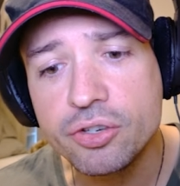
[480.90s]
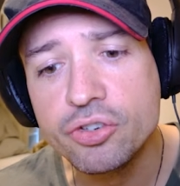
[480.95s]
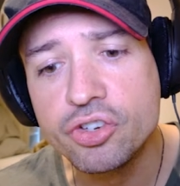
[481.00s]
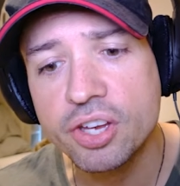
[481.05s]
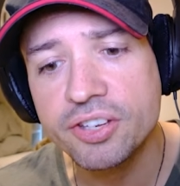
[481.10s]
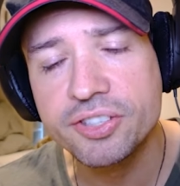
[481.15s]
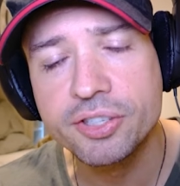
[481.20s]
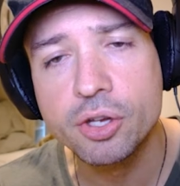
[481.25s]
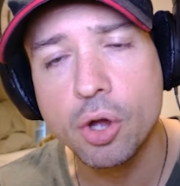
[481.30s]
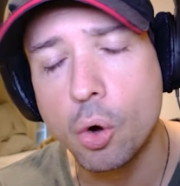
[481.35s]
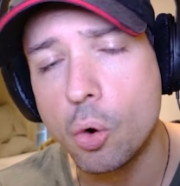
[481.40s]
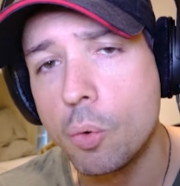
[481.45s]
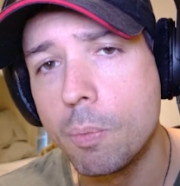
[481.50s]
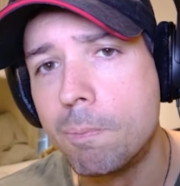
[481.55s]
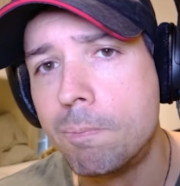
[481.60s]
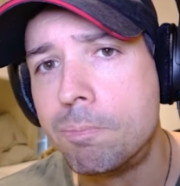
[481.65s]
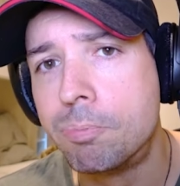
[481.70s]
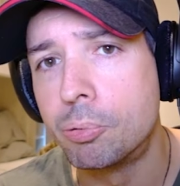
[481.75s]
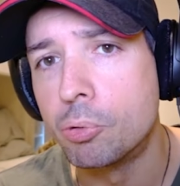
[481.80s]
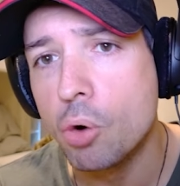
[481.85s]
to just go
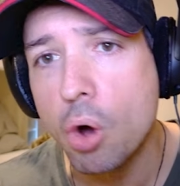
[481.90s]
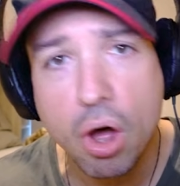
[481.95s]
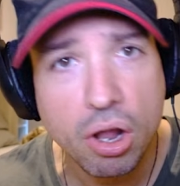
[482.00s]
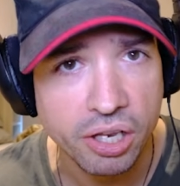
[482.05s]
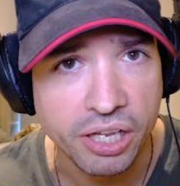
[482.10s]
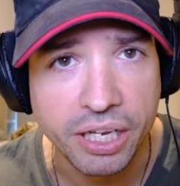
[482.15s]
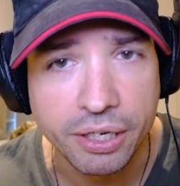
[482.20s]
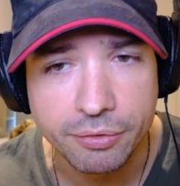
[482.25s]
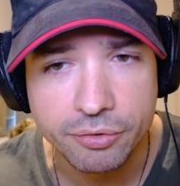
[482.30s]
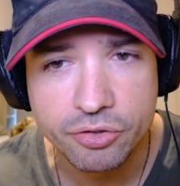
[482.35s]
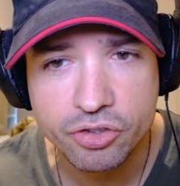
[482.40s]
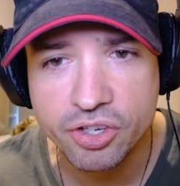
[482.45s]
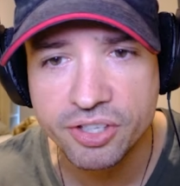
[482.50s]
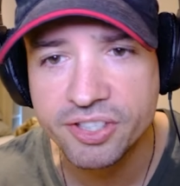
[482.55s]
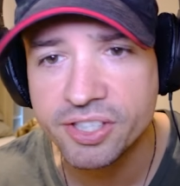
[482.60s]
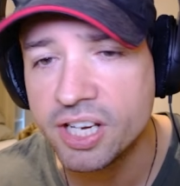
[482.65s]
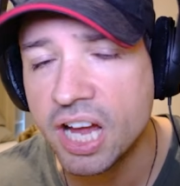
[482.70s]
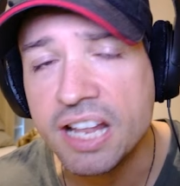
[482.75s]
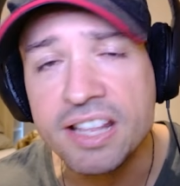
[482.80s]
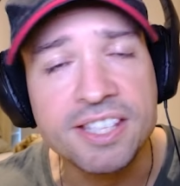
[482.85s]
brawling,
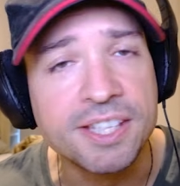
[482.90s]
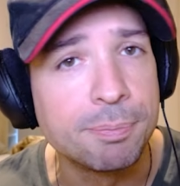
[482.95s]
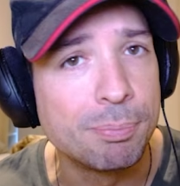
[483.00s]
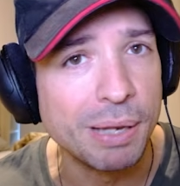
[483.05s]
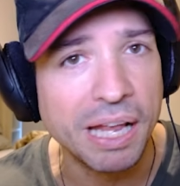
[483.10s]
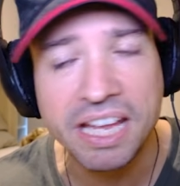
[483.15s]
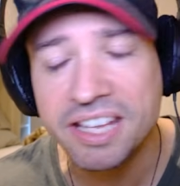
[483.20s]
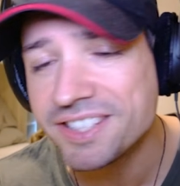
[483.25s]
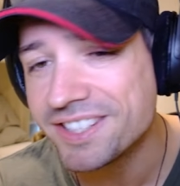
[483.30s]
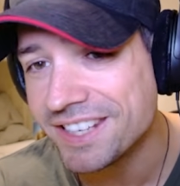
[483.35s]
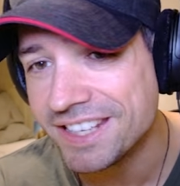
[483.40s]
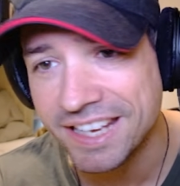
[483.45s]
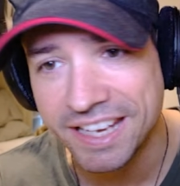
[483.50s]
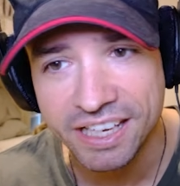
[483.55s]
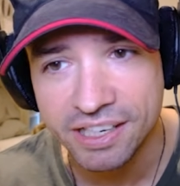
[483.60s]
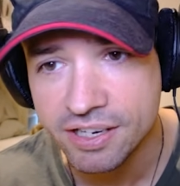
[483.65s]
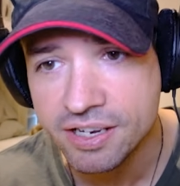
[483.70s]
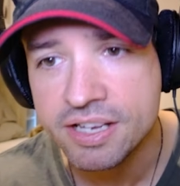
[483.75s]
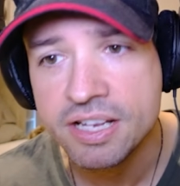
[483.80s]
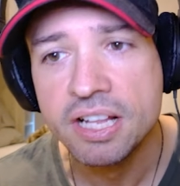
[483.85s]
just guns blazing
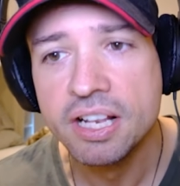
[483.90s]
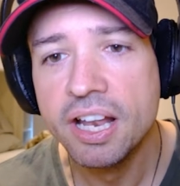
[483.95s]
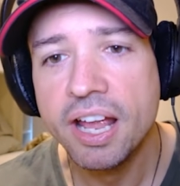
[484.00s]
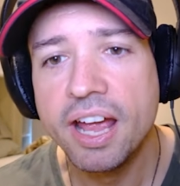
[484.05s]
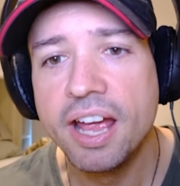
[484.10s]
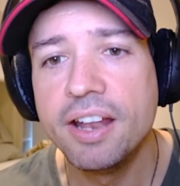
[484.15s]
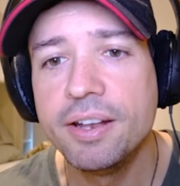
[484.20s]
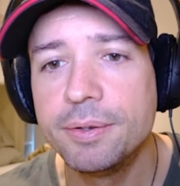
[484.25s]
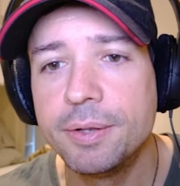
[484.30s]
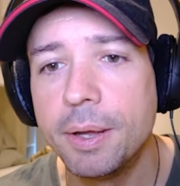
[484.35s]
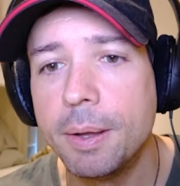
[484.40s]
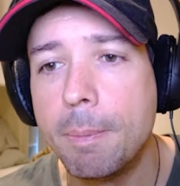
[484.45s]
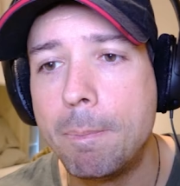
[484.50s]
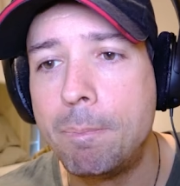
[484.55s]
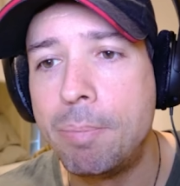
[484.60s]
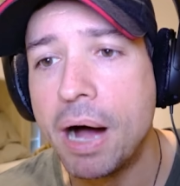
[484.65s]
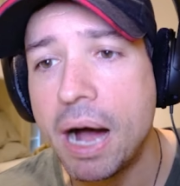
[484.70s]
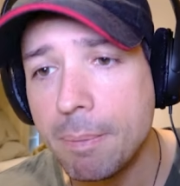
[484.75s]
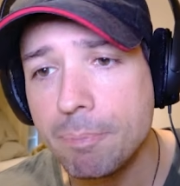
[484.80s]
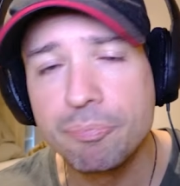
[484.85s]
in, and
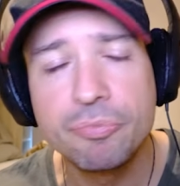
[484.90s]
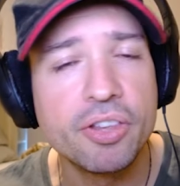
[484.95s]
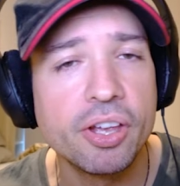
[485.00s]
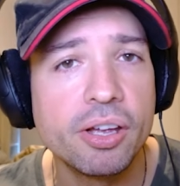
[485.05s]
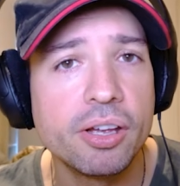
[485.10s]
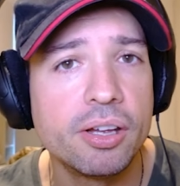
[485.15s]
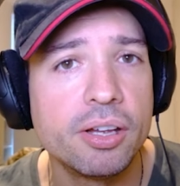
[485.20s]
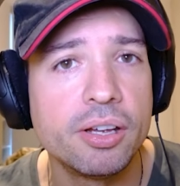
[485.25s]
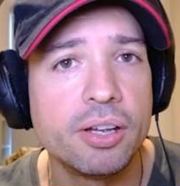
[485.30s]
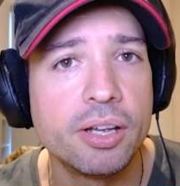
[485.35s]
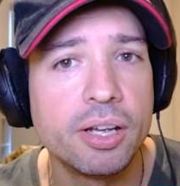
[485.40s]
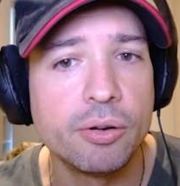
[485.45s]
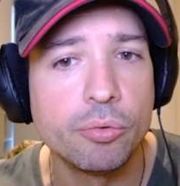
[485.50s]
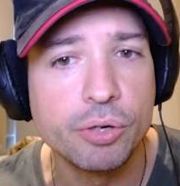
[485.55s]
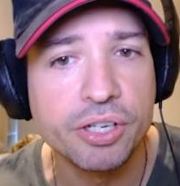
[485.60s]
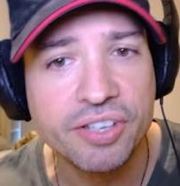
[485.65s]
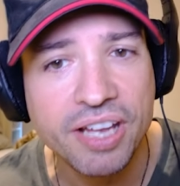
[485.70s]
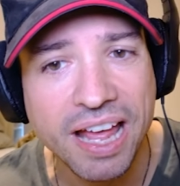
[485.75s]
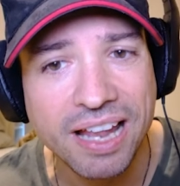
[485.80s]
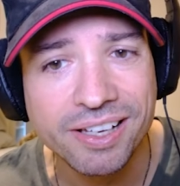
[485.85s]
pop the
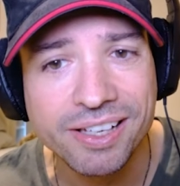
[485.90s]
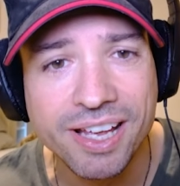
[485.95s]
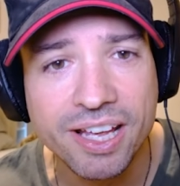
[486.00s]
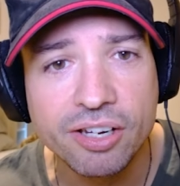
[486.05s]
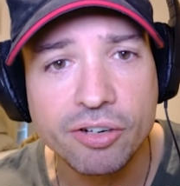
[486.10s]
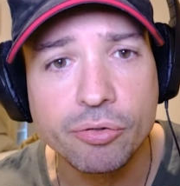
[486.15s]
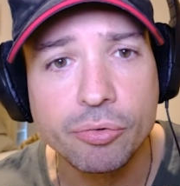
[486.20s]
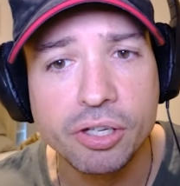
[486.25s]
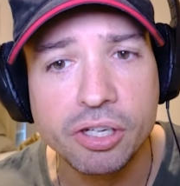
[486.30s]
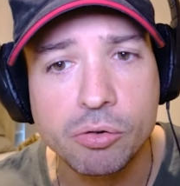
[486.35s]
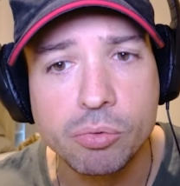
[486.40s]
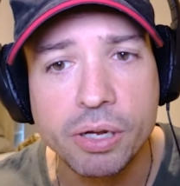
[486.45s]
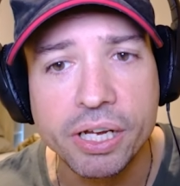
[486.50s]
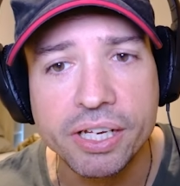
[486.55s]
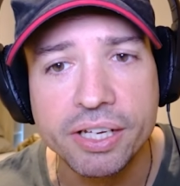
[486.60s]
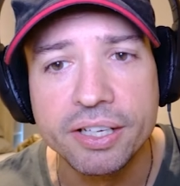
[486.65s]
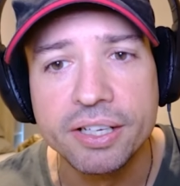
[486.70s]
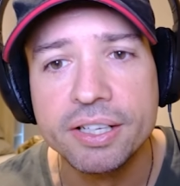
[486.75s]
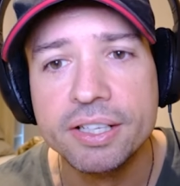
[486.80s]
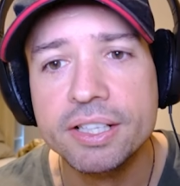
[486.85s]
Retaliator real
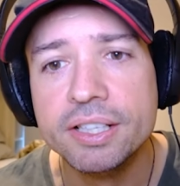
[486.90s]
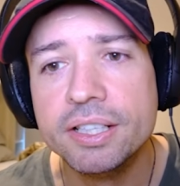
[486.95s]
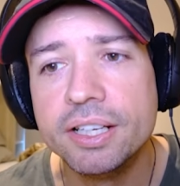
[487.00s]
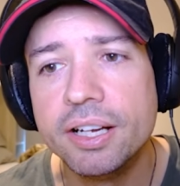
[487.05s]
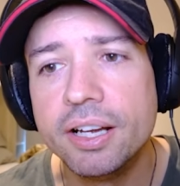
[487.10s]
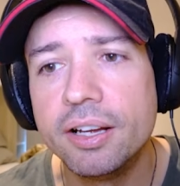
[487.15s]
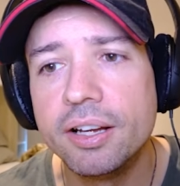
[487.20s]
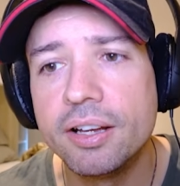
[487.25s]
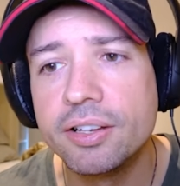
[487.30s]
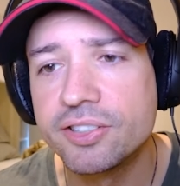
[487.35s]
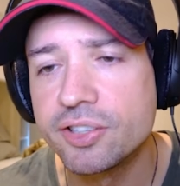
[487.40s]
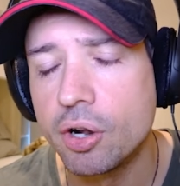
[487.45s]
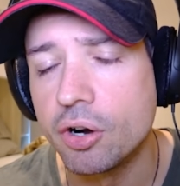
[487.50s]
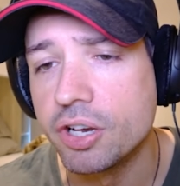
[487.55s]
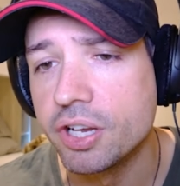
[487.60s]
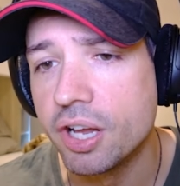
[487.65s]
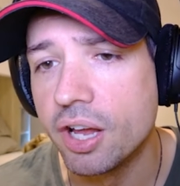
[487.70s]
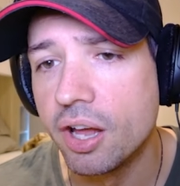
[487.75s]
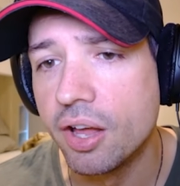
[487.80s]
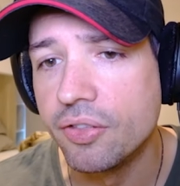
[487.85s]
quick.
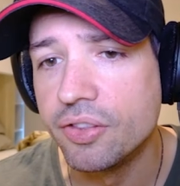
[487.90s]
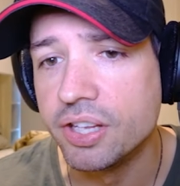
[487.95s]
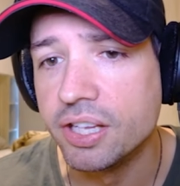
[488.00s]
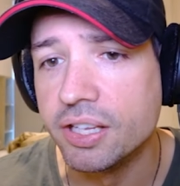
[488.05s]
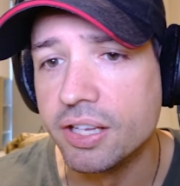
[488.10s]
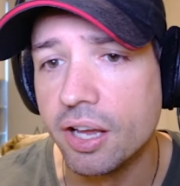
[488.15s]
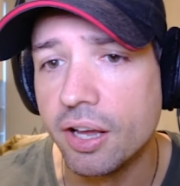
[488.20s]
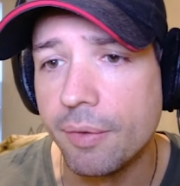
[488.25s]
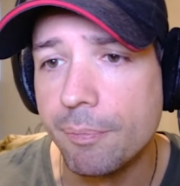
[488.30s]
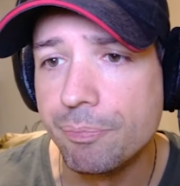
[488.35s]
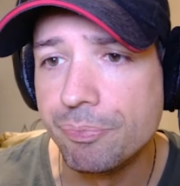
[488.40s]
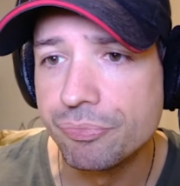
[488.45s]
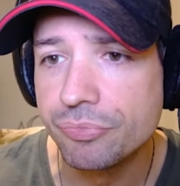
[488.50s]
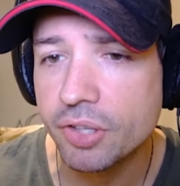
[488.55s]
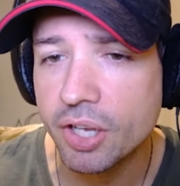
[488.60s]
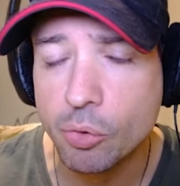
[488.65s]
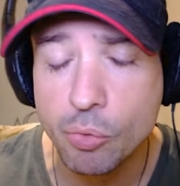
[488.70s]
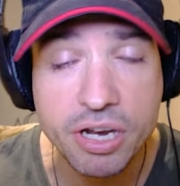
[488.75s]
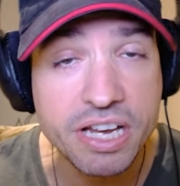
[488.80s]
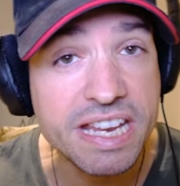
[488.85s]
The
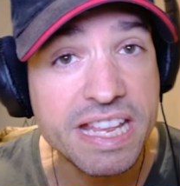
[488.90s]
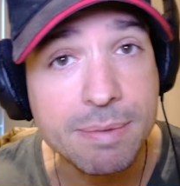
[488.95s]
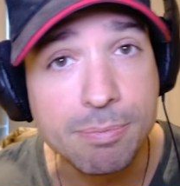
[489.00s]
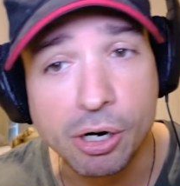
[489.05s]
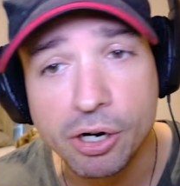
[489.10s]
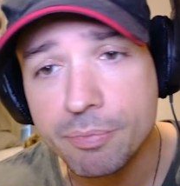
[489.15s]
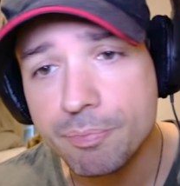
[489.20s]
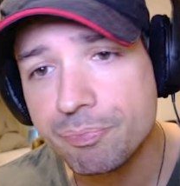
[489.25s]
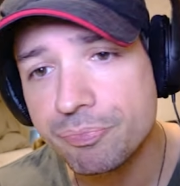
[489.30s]
Redeemer,